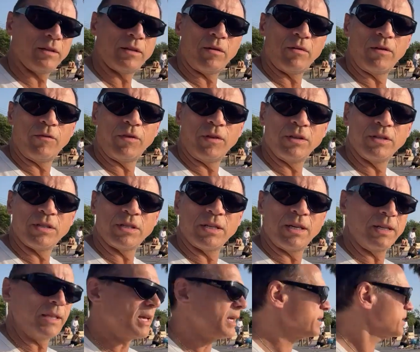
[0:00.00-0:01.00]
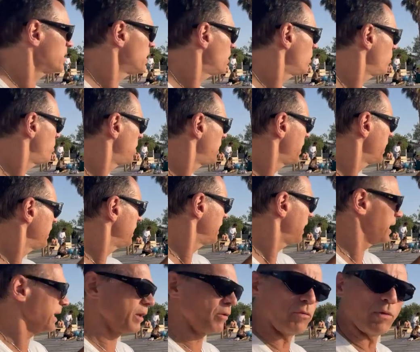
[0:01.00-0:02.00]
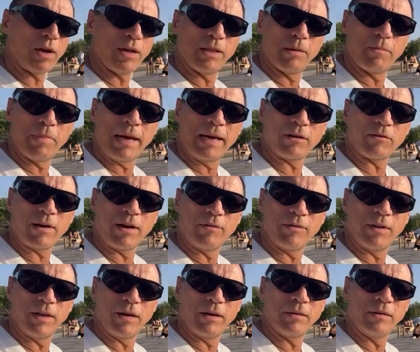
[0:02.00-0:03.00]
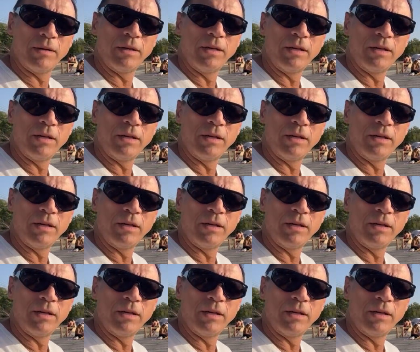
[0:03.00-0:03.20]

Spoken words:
don't know if you can see that. There's a little plane landing right in the background there.